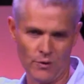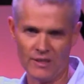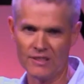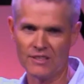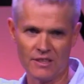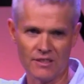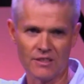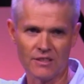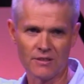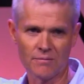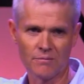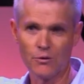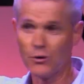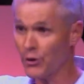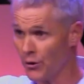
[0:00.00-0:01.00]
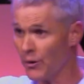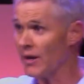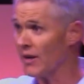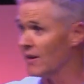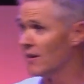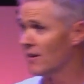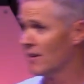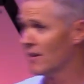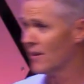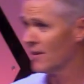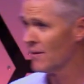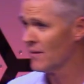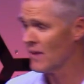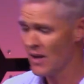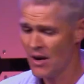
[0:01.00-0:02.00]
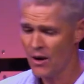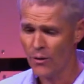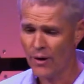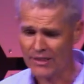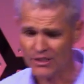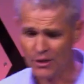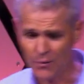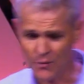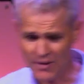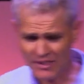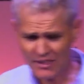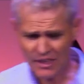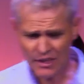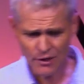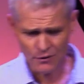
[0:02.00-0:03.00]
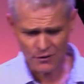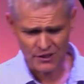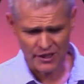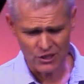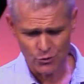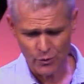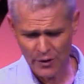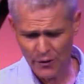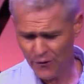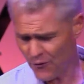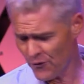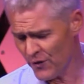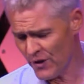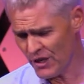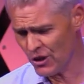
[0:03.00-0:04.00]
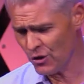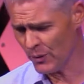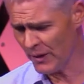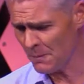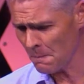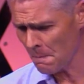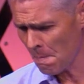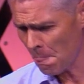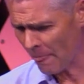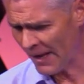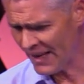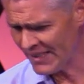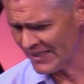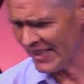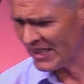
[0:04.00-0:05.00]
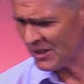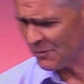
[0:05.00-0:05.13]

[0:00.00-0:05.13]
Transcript: for instance. Do you agree? Right, so this kind of science, we refer to it as